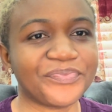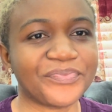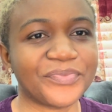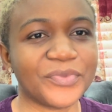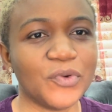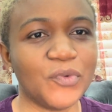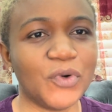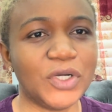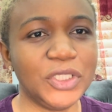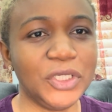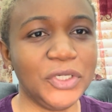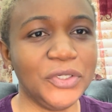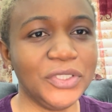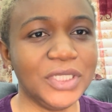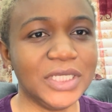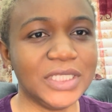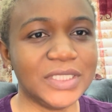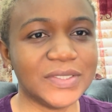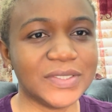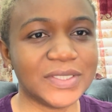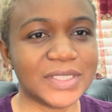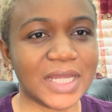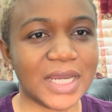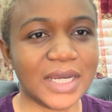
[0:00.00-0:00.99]
what do you need
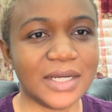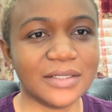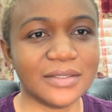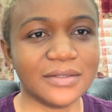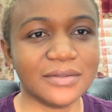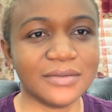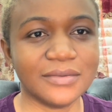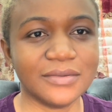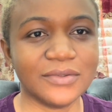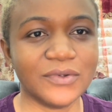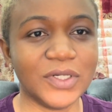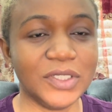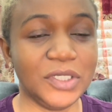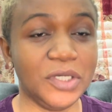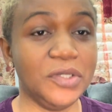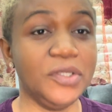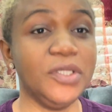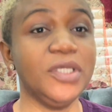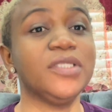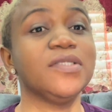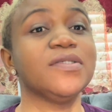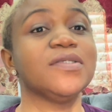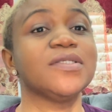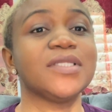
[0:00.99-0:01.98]
to start? Why do you
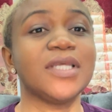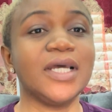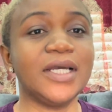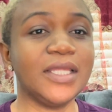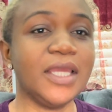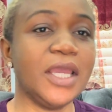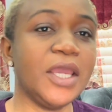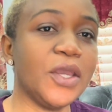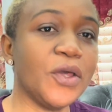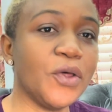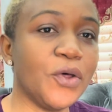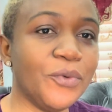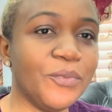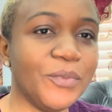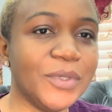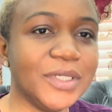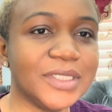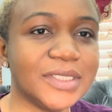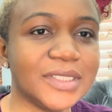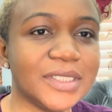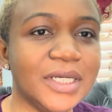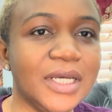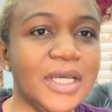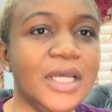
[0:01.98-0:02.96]
need to start
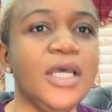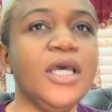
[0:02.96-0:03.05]
e-commerce?